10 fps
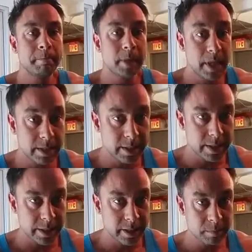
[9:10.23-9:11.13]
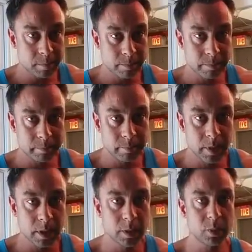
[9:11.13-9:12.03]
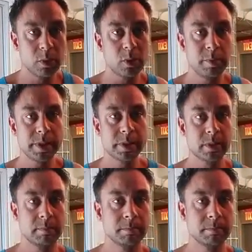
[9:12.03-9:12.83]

There's a study, 2 groups